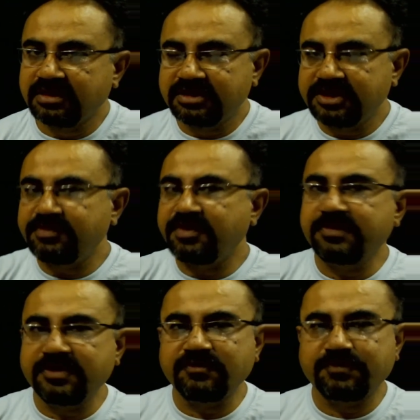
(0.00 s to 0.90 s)
The
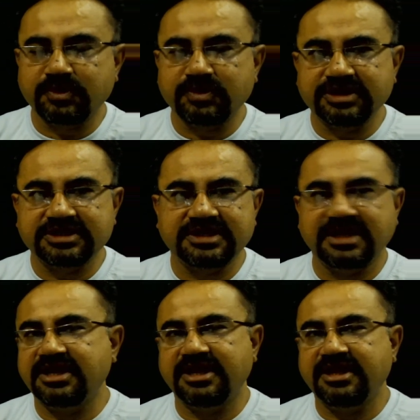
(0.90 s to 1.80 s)
member of
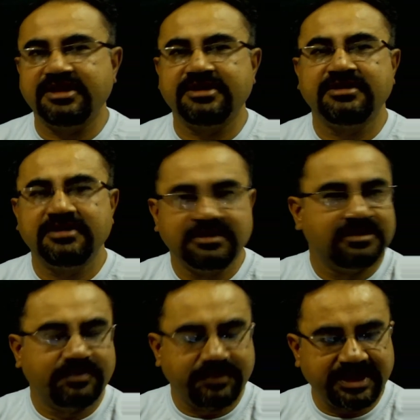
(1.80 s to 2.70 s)
Protista are
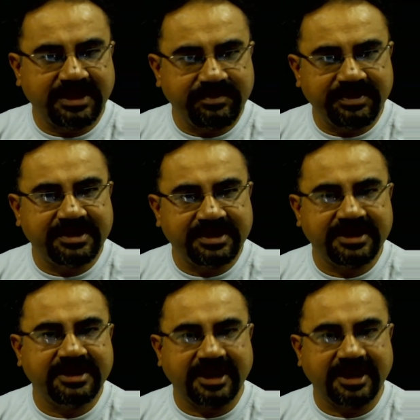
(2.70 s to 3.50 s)
preliminary